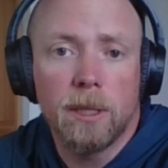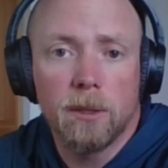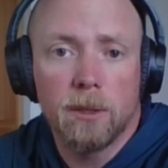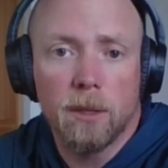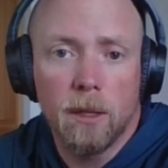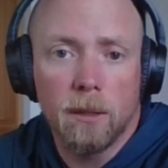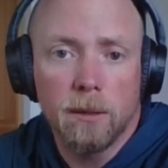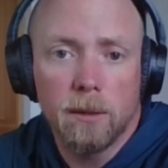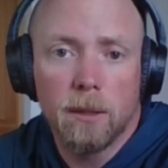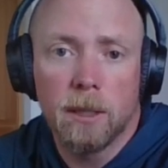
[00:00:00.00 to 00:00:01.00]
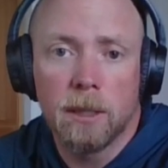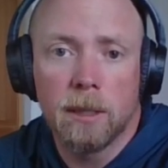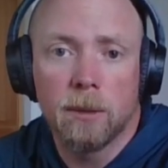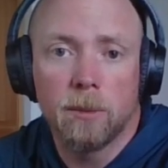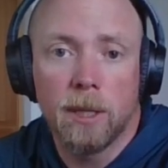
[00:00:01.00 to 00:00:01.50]
the stalls,
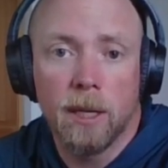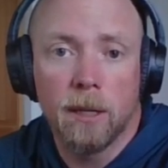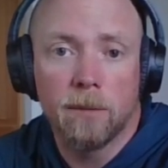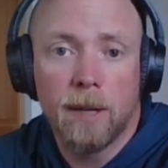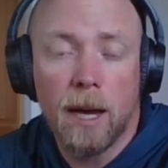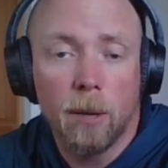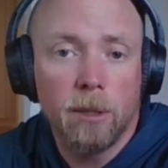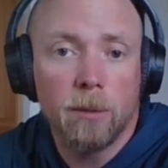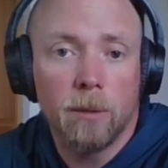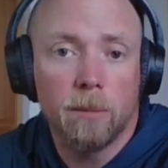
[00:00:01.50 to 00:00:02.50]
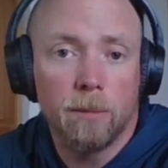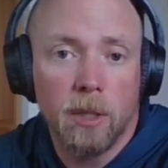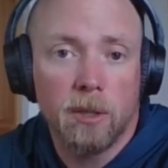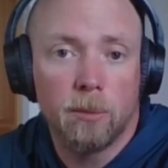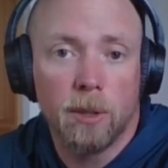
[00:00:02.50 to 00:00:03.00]
uh, we have cow manure
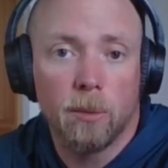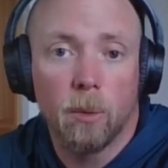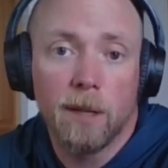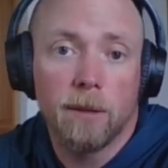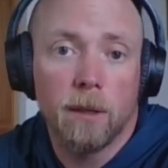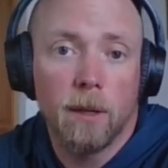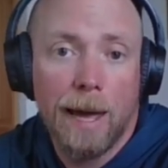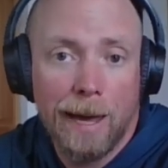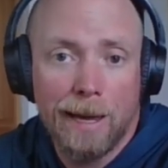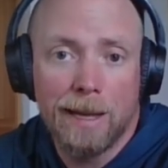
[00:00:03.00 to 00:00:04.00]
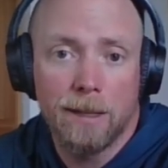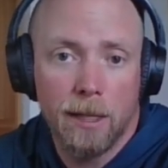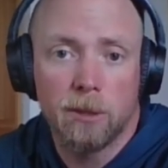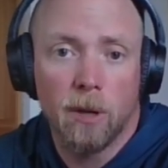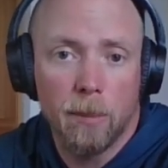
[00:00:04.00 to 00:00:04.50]
mixed with whatever hay they
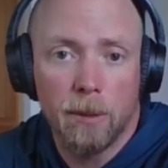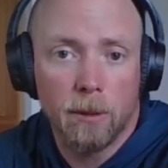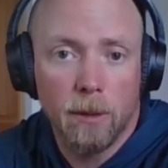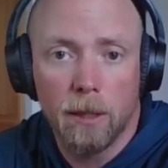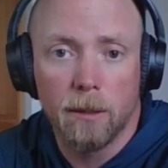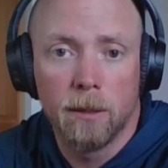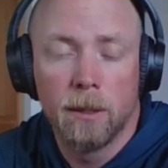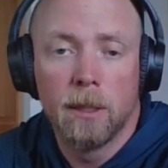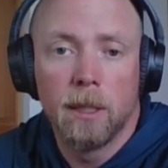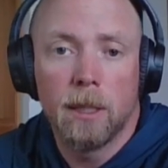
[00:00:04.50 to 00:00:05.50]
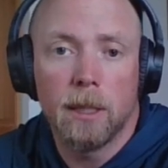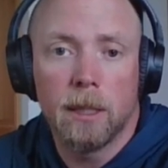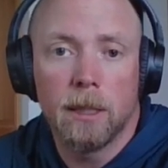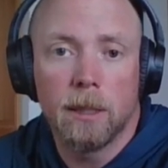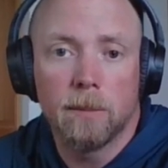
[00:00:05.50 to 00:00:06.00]
drop on the ground.
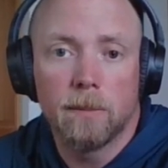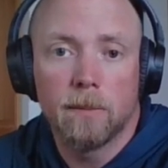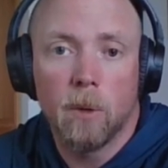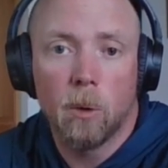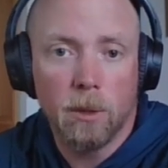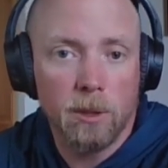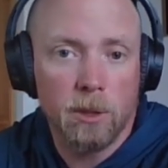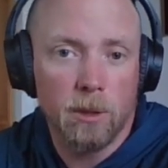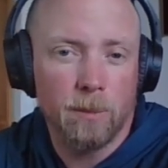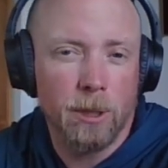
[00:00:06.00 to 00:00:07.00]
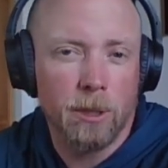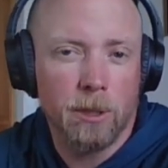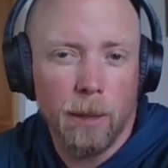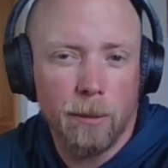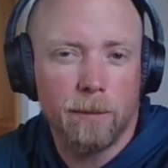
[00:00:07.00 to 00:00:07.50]
Um, horses do a pretty good
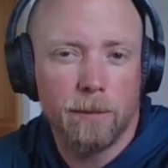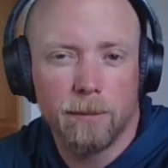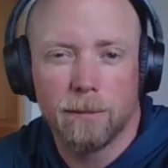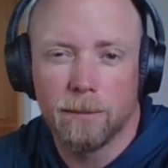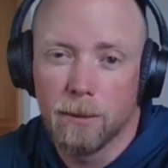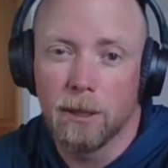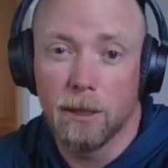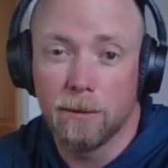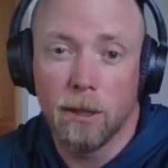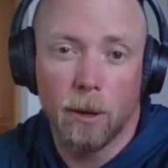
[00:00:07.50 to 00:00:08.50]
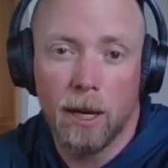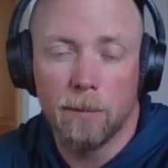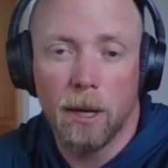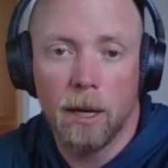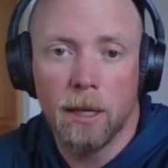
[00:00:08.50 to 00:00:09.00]
job of leave no hay
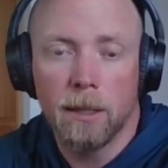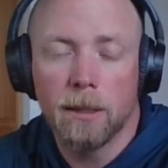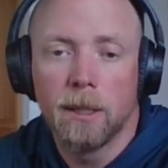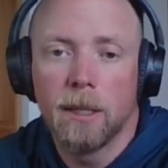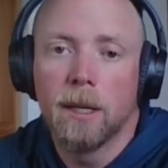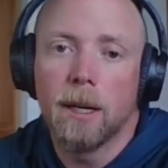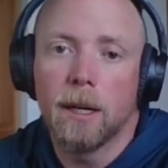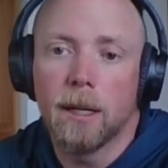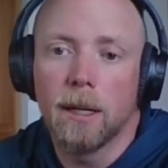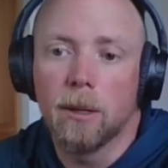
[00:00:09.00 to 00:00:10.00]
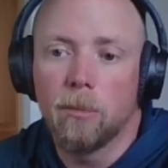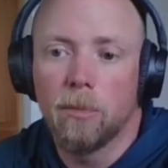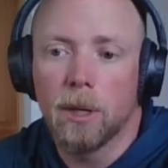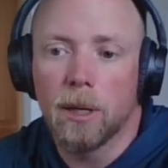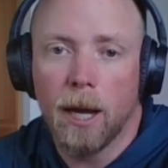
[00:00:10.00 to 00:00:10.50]
behind, uh,
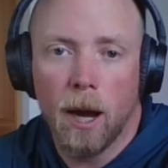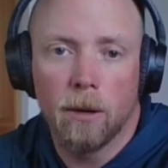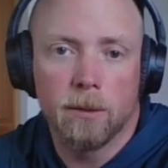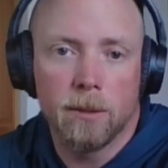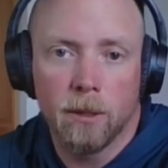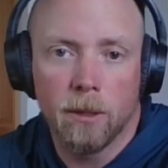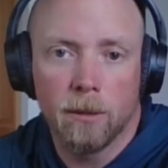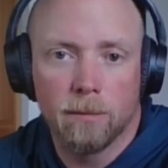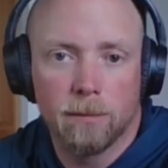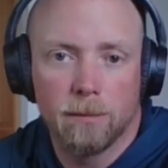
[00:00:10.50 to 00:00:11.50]
but cows are